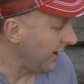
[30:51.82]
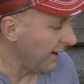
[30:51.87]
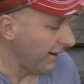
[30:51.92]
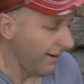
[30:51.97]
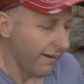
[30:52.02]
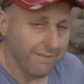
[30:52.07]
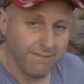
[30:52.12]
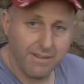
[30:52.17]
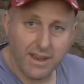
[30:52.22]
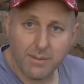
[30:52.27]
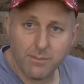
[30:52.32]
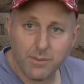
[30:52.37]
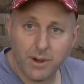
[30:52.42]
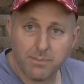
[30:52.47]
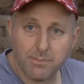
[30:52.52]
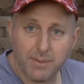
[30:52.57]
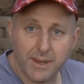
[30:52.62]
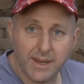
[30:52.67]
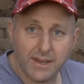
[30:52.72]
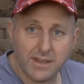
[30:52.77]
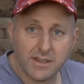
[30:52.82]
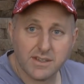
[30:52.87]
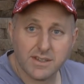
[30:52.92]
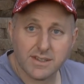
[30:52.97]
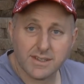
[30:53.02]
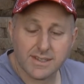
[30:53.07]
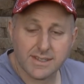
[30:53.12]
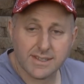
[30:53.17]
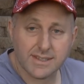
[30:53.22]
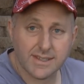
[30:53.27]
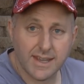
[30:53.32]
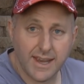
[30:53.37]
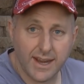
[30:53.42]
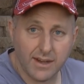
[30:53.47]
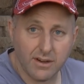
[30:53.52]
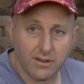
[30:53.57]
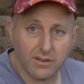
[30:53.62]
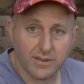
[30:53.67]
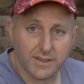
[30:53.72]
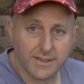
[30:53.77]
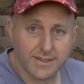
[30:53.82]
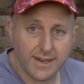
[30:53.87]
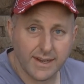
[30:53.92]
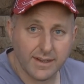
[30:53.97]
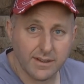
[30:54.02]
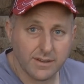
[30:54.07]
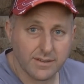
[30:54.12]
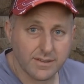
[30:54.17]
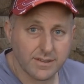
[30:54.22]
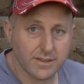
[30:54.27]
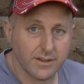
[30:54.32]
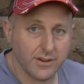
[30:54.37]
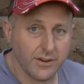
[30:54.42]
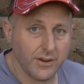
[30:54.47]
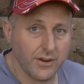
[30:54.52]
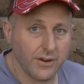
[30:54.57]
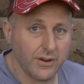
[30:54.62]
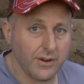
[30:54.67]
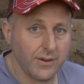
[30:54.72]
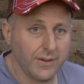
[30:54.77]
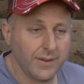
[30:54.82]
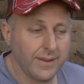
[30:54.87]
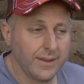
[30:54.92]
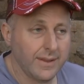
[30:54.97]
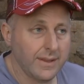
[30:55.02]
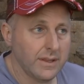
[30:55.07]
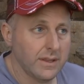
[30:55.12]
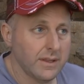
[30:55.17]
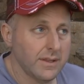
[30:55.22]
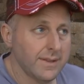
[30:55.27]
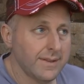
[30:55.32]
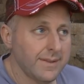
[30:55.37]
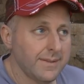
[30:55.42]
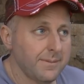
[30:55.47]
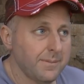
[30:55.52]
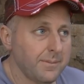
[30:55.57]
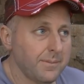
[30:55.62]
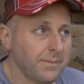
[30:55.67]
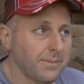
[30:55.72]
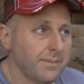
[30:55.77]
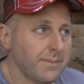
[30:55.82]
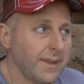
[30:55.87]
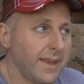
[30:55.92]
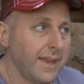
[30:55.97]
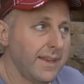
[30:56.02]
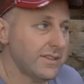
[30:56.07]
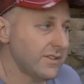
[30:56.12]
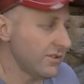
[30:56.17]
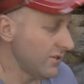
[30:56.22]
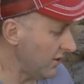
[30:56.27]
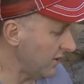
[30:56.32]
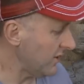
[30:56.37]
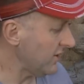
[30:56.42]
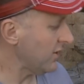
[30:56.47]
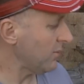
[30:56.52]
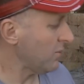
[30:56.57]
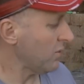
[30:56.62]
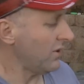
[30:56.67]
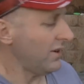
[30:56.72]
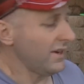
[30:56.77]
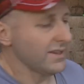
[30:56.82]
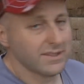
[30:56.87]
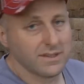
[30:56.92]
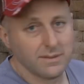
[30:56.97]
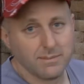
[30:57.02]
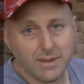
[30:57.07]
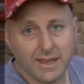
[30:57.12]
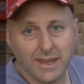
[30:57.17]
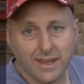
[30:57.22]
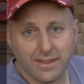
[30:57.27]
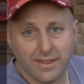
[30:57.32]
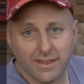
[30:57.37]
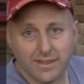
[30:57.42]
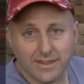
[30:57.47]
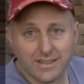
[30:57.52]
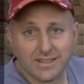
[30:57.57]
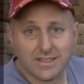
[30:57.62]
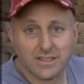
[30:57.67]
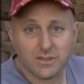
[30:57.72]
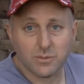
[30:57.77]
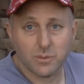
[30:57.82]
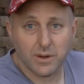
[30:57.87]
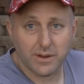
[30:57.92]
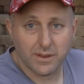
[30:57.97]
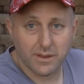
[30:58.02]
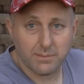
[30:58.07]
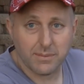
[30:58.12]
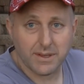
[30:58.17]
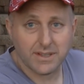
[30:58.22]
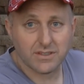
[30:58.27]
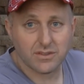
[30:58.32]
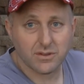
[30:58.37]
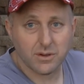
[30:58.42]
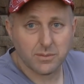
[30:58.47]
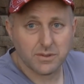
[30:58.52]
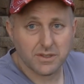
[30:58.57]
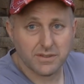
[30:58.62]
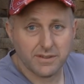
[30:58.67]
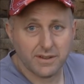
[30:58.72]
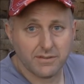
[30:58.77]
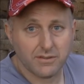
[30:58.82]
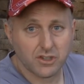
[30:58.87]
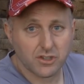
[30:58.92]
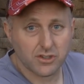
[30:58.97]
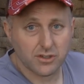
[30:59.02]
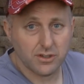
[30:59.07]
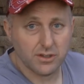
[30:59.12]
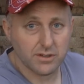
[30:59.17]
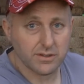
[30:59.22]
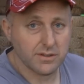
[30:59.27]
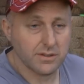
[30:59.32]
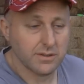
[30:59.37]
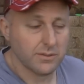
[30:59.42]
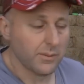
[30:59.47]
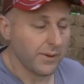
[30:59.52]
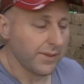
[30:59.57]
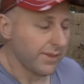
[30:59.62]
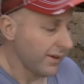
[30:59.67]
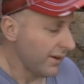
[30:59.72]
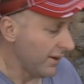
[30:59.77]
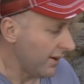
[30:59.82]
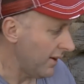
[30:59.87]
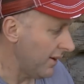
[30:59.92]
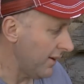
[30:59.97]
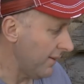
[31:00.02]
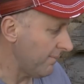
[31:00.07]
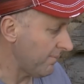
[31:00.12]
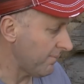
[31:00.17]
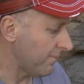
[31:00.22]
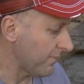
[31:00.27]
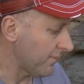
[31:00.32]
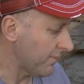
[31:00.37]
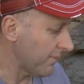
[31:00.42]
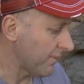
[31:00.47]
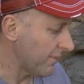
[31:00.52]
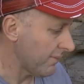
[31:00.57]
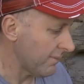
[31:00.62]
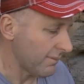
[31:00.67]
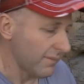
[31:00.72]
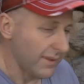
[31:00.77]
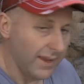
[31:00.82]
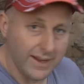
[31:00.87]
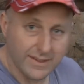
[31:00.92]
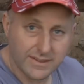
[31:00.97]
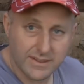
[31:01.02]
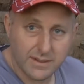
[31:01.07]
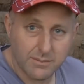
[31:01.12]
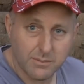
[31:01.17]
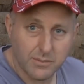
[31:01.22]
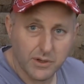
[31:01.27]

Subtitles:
I found my pin just sat on the center. So it's not a surprise to me that this is one of the best grips I've ever shot with a hunting